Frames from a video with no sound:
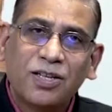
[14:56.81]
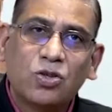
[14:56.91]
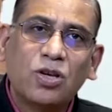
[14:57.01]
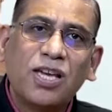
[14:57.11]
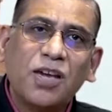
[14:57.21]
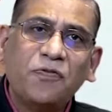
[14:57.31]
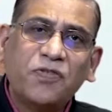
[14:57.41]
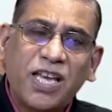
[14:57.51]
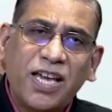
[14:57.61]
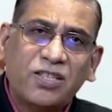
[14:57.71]
So if,
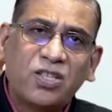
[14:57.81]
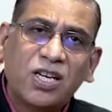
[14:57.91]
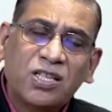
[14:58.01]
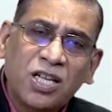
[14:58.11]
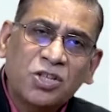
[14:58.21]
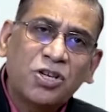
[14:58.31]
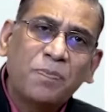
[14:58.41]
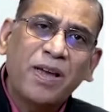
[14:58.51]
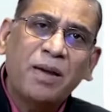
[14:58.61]
say, Citizenship